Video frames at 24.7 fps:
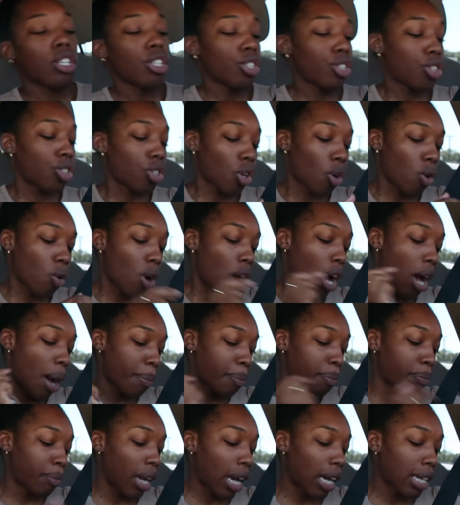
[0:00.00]
So
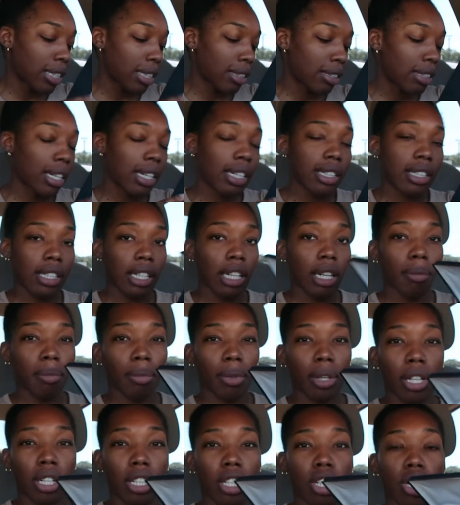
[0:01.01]
I'm nine times out of 10, I'm
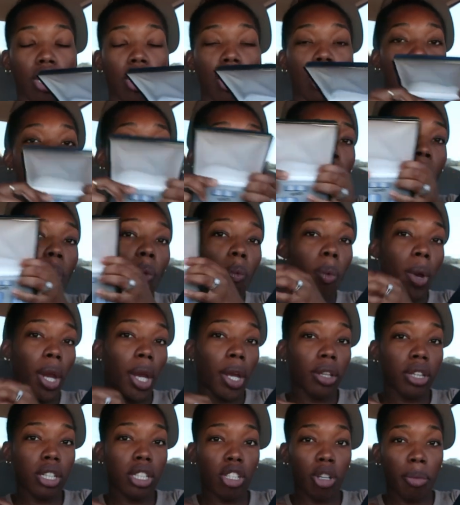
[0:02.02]
gonna
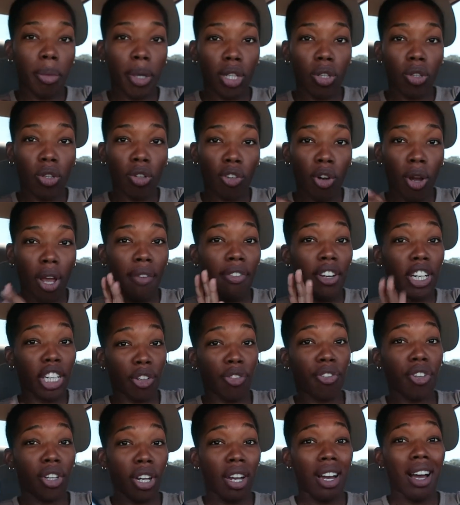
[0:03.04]
wear this on my uniform if I can
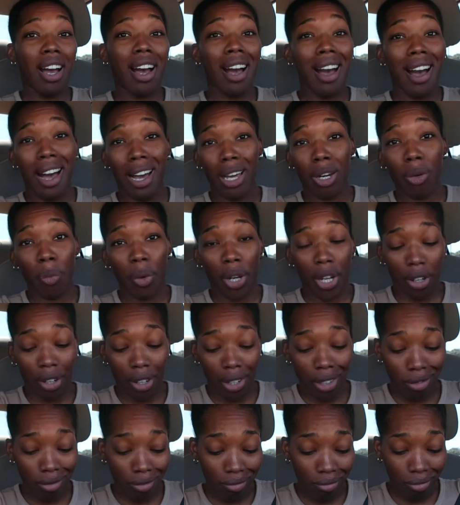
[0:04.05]
figure out how to wear
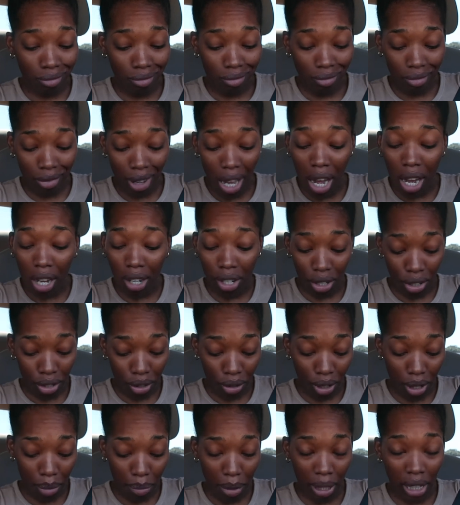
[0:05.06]
it how to
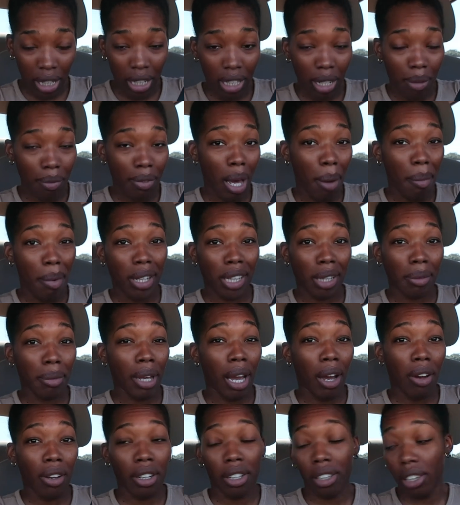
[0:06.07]
do it because I'm not about to be
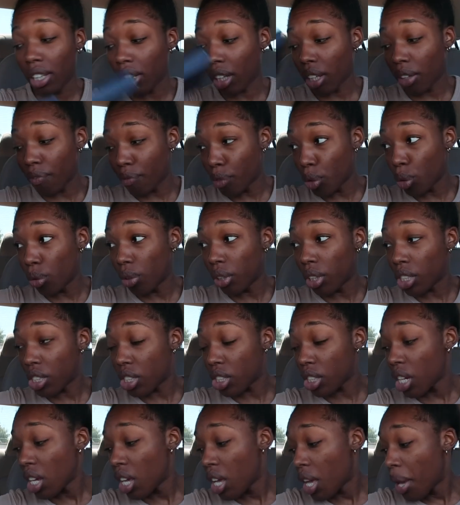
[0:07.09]
out here looking
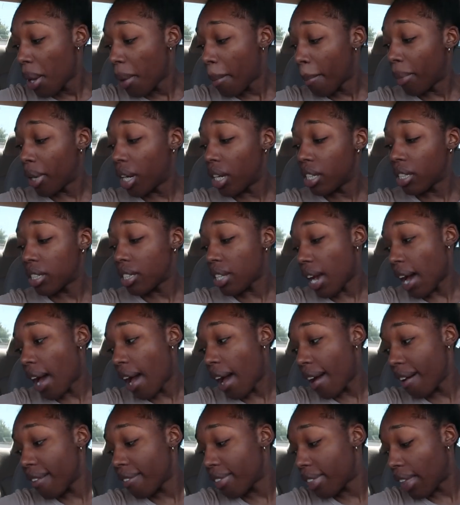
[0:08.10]
foolish but I
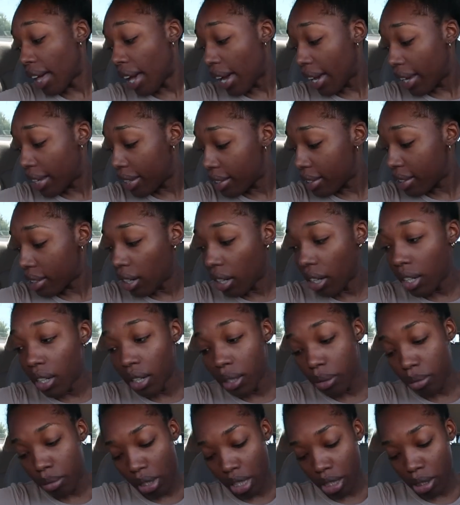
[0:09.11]
have that
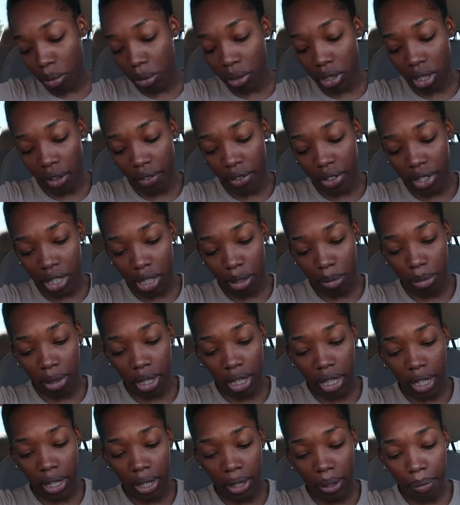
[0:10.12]
um this was given to
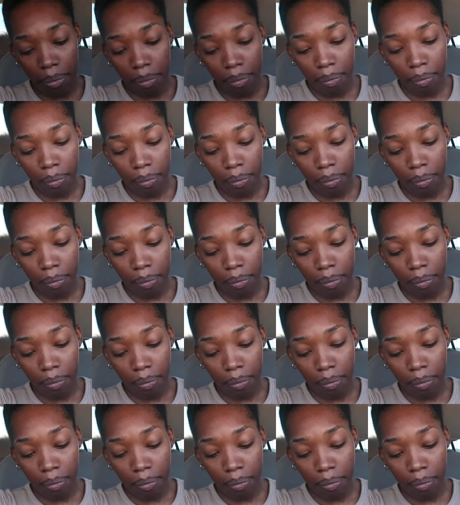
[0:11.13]
me